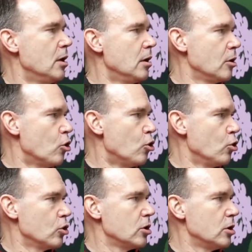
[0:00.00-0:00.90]

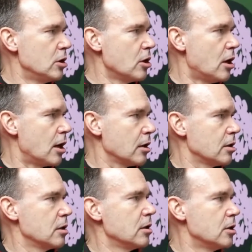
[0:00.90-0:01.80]
cold,
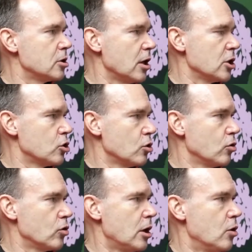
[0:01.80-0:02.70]
dark, slush on the
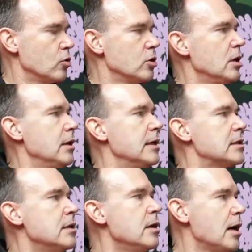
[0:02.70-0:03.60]
ground.
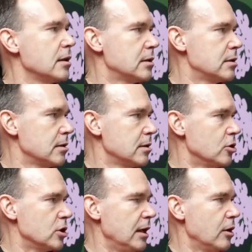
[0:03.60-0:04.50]
It's not the
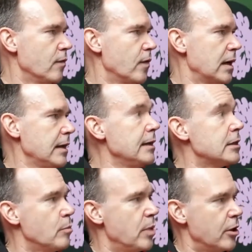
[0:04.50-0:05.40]
Silicon Valley, it's
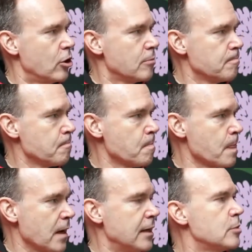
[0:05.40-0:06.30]
better.
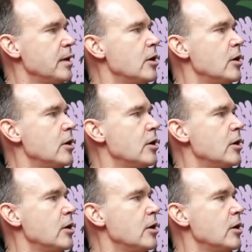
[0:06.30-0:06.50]
And it's better